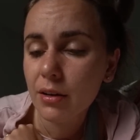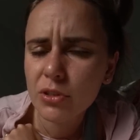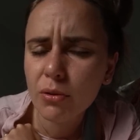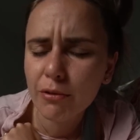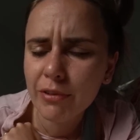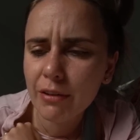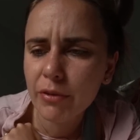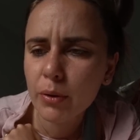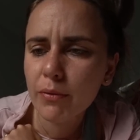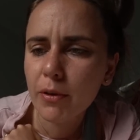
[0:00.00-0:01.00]
Saw a fair
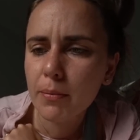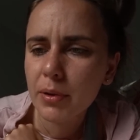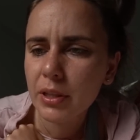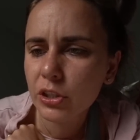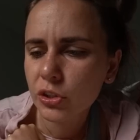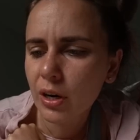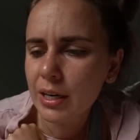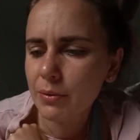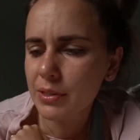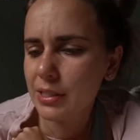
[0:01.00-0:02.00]
few of them, but the
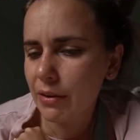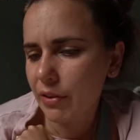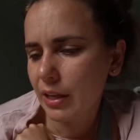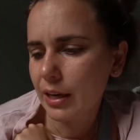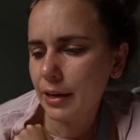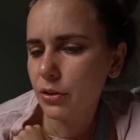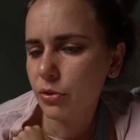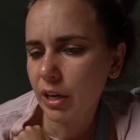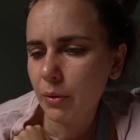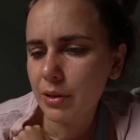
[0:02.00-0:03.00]
shiny was definitely a
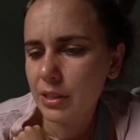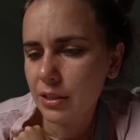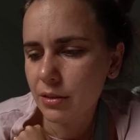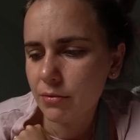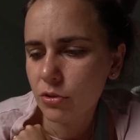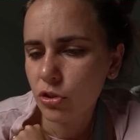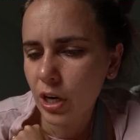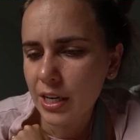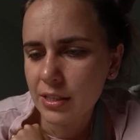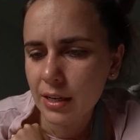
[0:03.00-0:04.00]
tricky one to chase